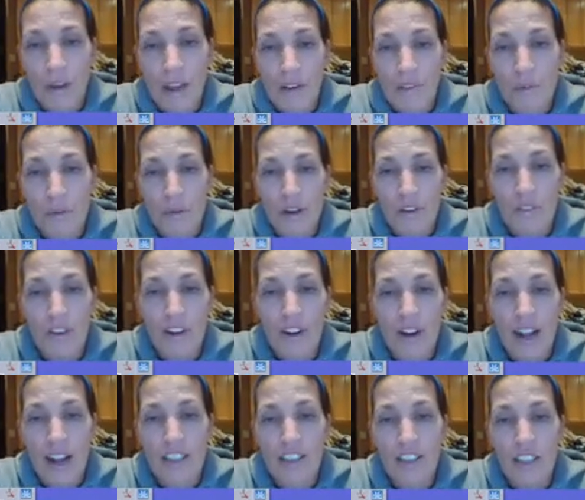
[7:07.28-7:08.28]
might even put over here,
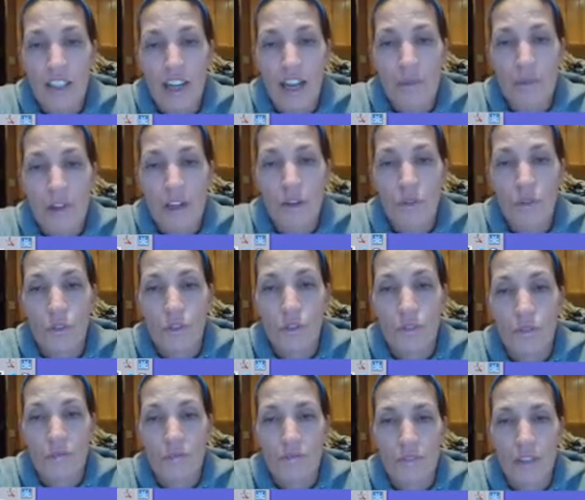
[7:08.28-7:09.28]
x cannot be equal
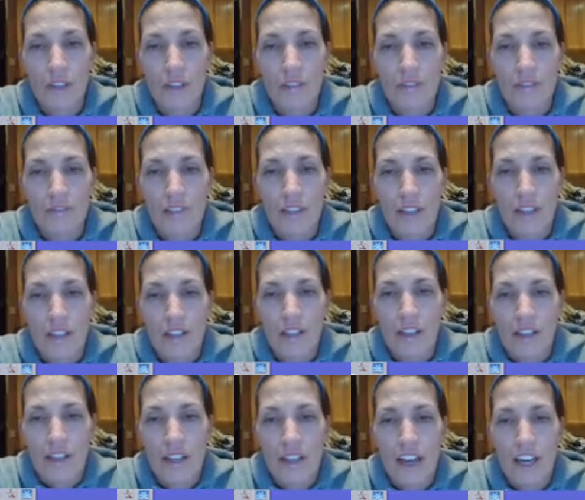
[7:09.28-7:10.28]
to, well,
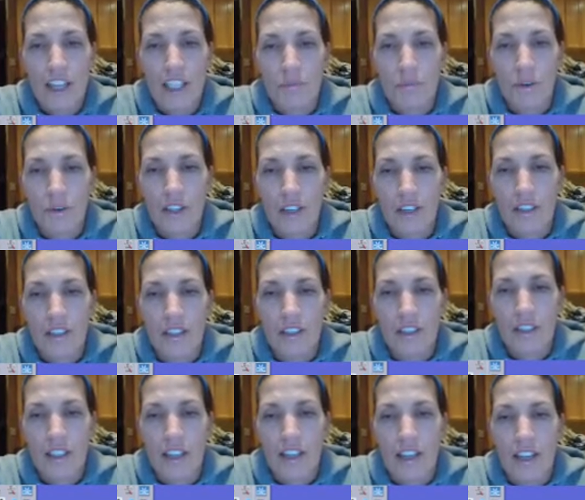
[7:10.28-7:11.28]
exponent
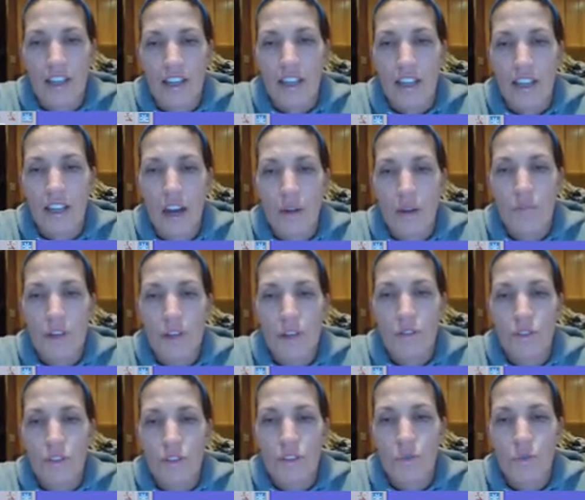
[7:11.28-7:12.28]
cannot be
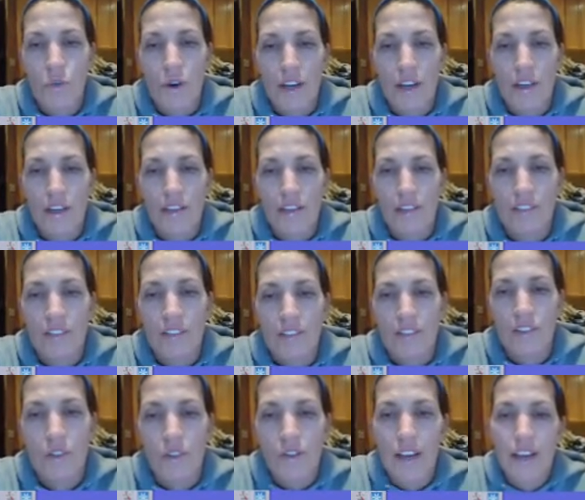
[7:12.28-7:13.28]
equal to 1.
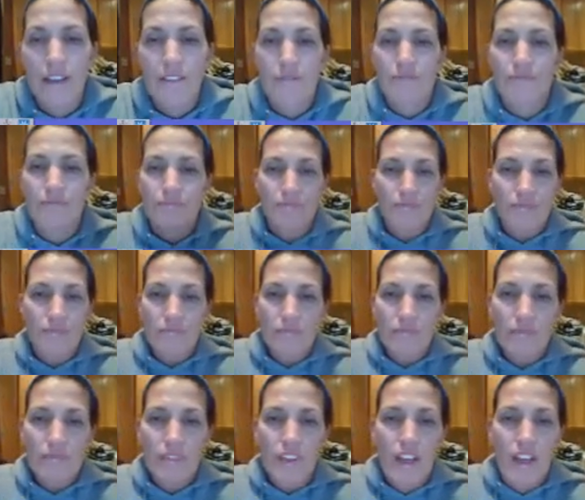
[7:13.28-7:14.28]
Okay.
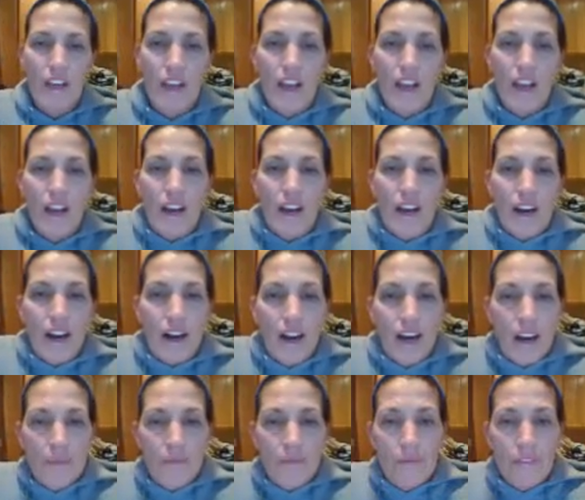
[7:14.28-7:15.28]

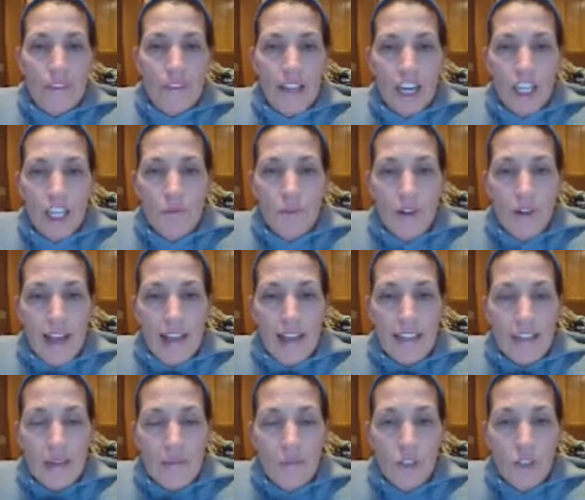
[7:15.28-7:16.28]
The exponent has
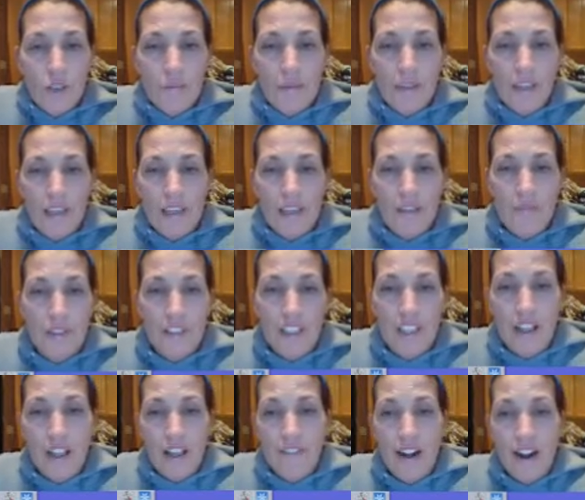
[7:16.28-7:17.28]
that
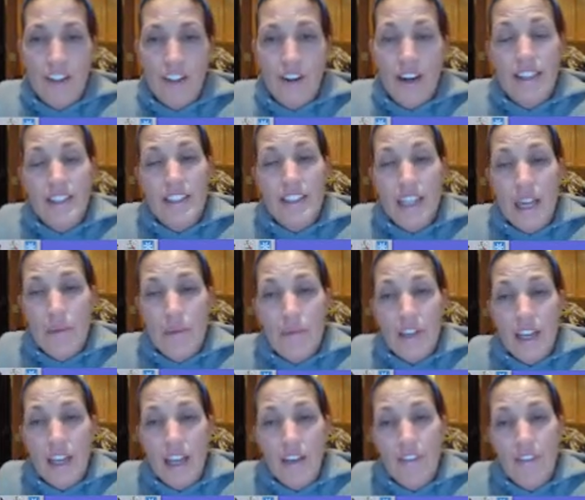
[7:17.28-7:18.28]
multiplicity, that factor. And same
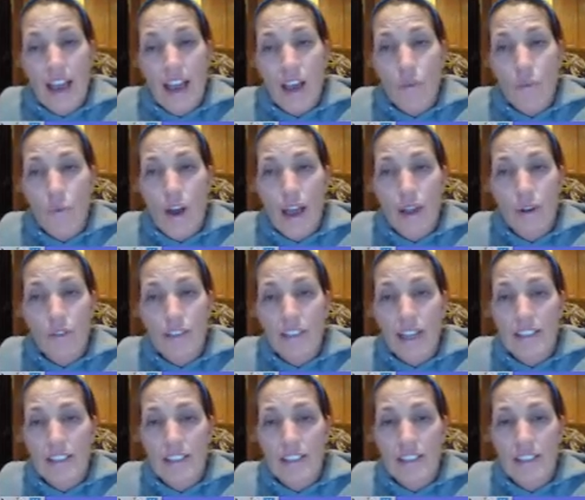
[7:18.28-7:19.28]
thing, if I had y equals
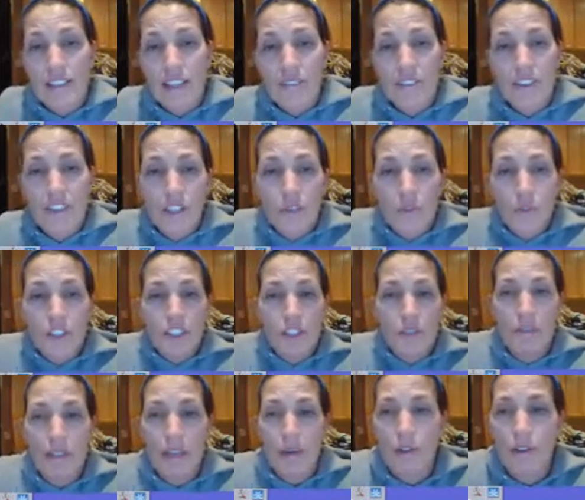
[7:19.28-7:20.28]
x to the 7th, it would
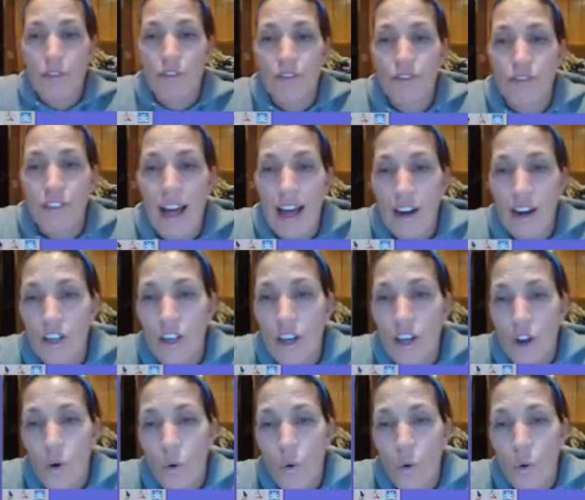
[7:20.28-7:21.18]
just become a flatter